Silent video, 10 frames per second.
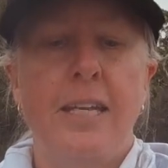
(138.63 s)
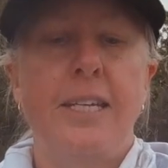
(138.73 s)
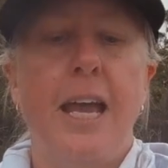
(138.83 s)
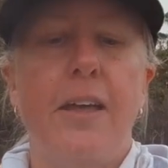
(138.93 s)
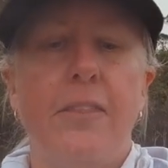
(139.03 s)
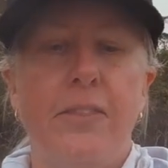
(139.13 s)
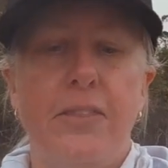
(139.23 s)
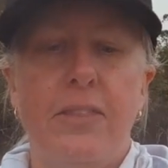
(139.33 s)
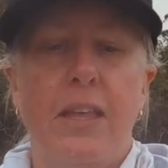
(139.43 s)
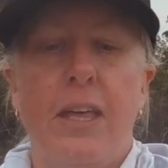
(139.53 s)
Now
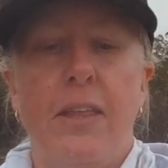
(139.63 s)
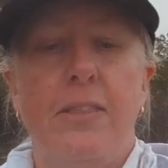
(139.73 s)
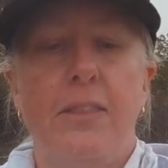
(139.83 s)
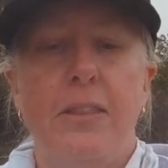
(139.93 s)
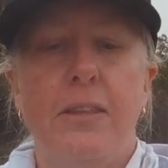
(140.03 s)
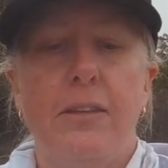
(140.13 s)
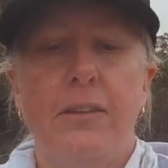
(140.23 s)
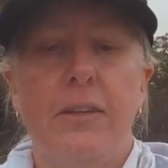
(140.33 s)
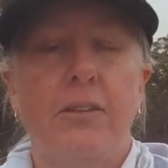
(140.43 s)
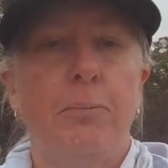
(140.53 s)

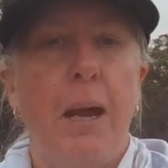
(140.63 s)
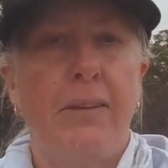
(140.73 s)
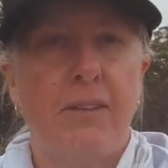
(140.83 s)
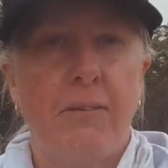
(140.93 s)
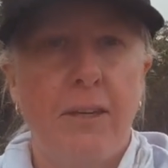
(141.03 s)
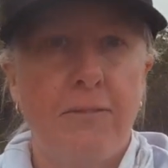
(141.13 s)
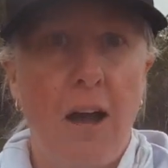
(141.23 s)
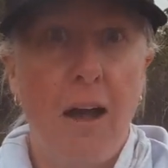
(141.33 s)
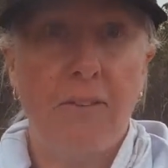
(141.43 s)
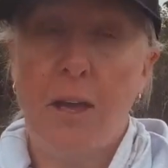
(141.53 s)
the Sprat
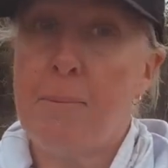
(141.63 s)
75s